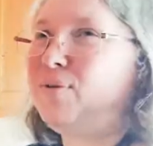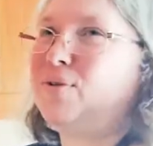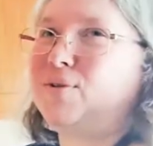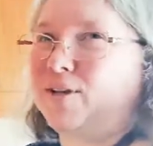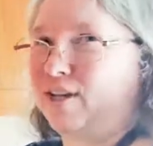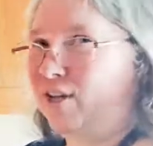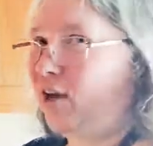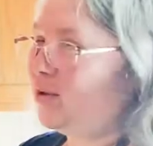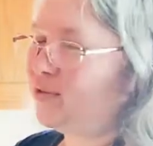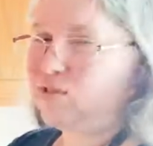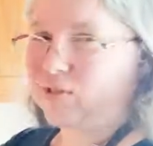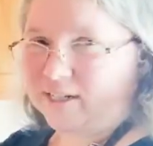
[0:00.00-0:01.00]
You can go
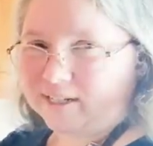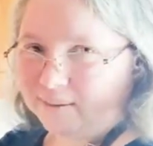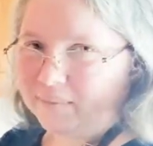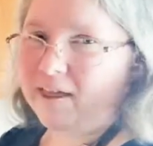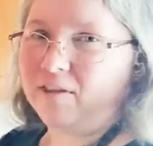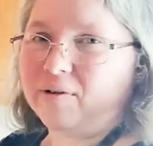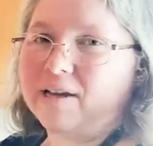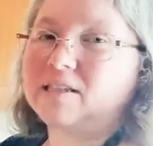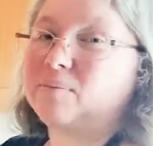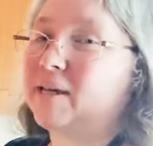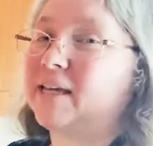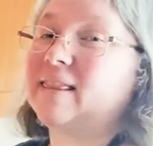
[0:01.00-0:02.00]
strictly by the
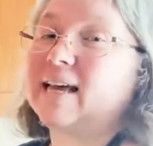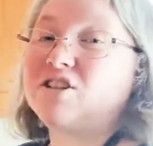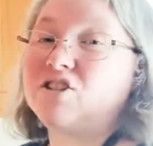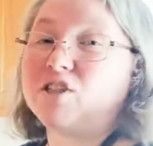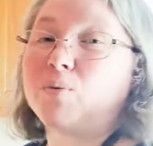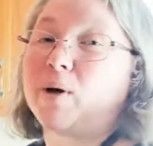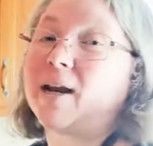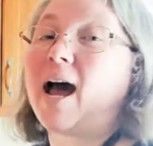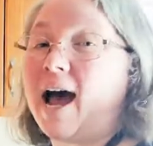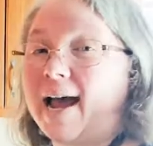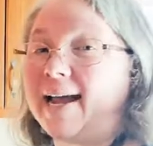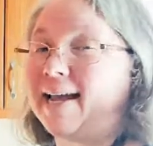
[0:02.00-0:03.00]
recipe. That's just what
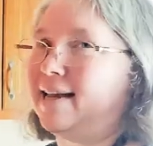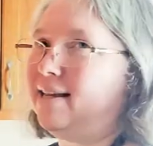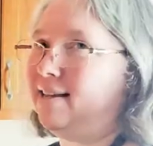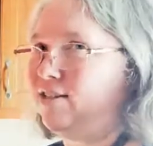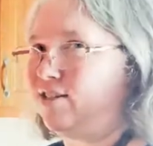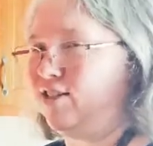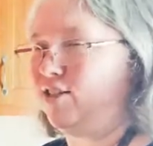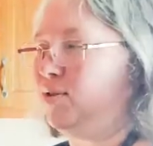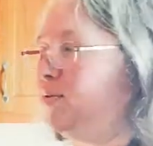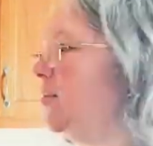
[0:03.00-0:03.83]
I do.